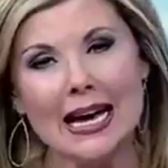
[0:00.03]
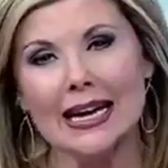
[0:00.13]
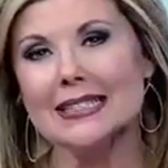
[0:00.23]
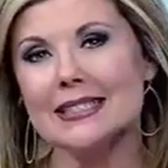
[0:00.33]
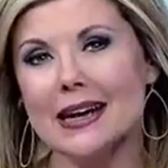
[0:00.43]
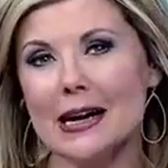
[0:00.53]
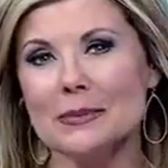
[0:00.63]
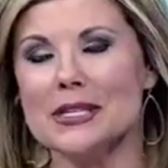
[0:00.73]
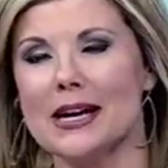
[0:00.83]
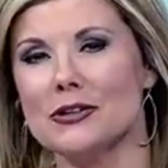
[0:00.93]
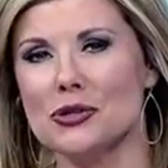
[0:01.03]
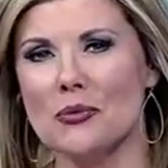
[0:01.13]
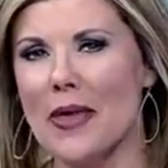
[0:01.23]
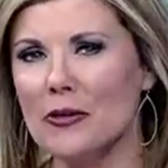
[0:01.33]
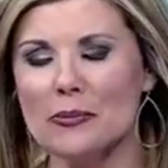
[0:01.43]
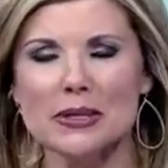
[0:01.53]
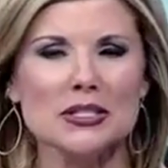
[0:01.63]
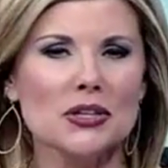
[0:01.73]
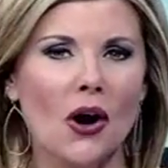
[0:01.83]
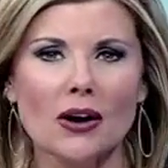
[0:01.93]
It's an update to a rather
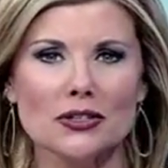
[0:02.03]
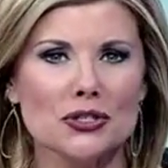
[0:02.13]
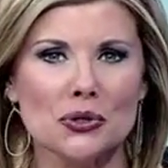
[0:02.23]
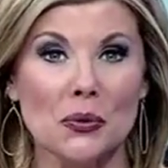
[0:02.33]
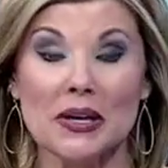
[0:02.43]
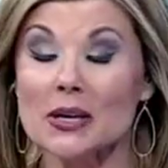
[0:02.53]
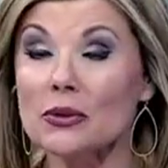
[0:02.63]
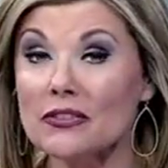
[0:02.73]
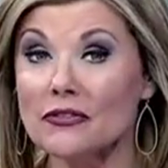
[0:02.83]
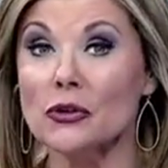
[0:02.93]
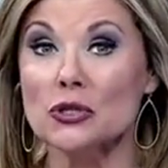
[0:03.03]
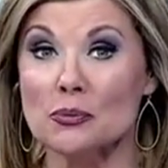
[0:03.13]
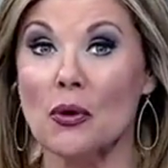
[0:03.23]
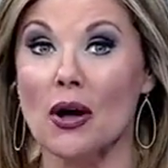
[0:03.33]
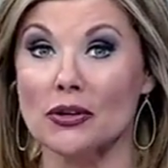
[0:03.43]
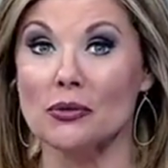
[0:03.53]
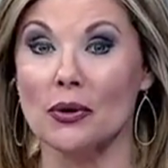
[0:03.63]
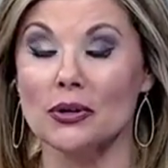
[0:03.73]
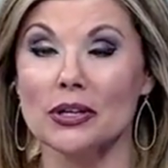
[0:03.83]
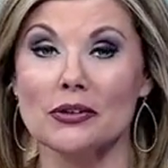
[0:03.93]
bizarre story that we first brought
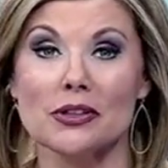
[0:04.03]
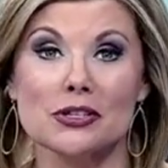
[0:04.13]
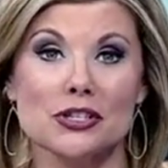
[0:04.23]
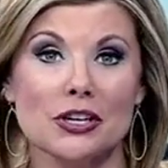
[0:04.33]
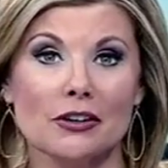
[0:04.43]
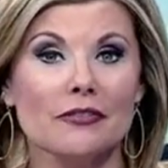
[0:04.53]
you earlier this year.